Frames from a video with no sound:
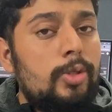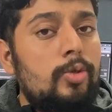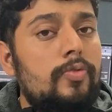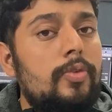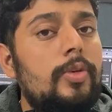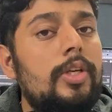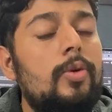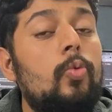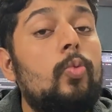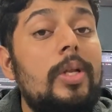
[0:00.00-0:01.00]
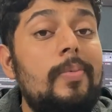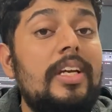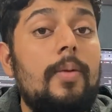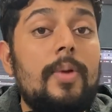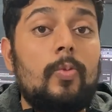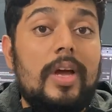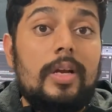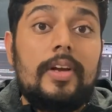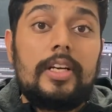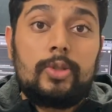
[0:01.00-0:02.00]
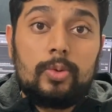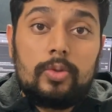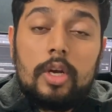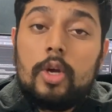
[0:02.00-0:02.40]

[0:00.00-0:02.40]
2 of the video will be coming very soon.